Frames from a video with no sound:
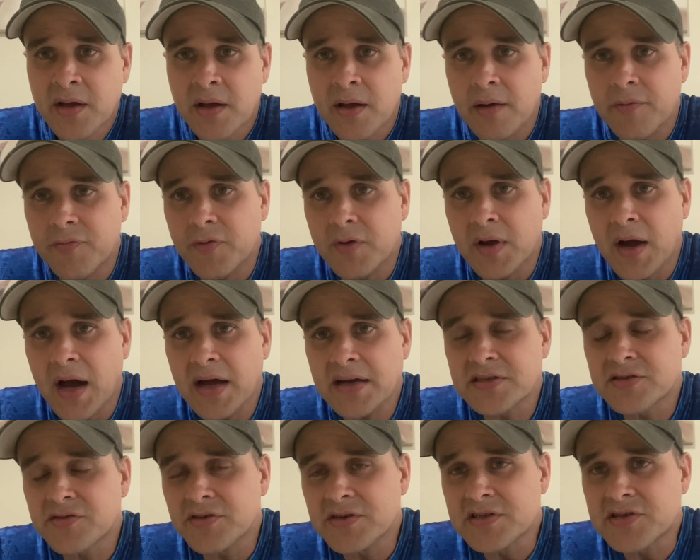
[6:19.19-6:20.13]
If you
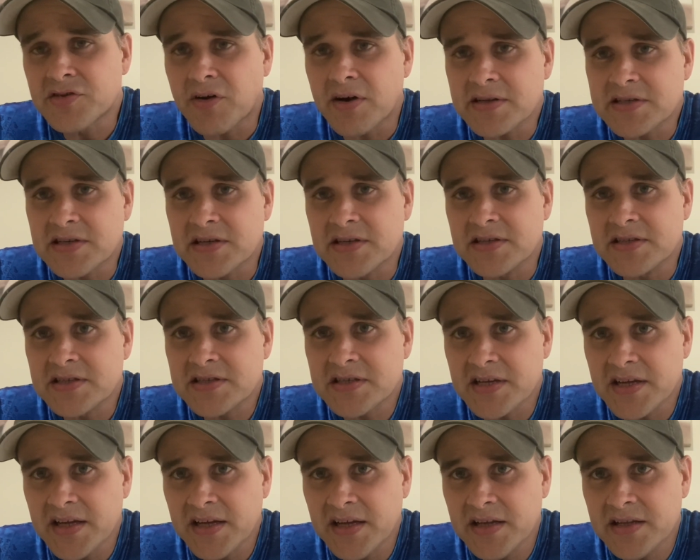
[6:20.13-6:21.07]
guys are interested in
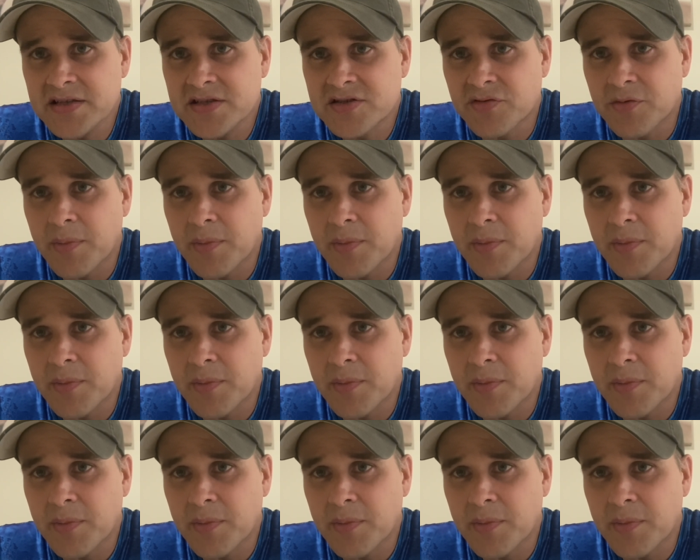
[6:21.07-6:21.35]
seeds,